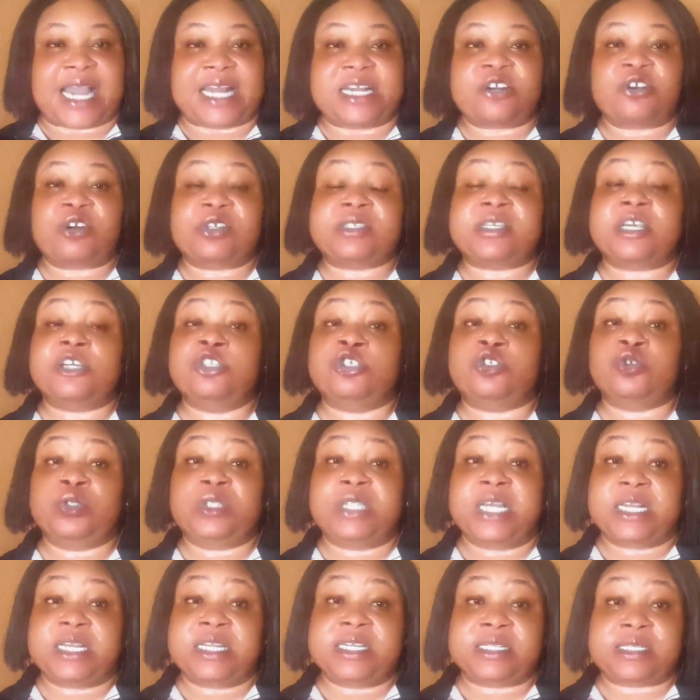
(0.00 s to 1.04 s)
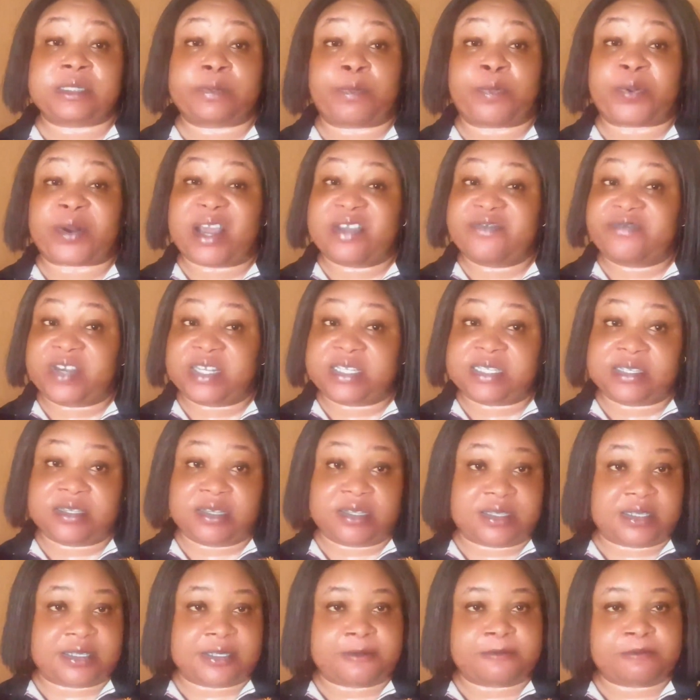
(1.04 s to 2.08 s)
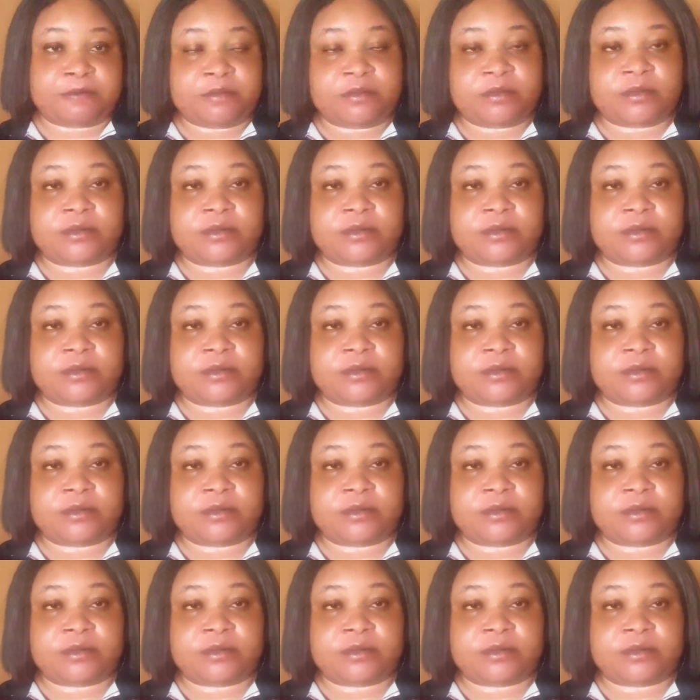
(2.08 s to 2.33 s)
I did not say you should delete, private it.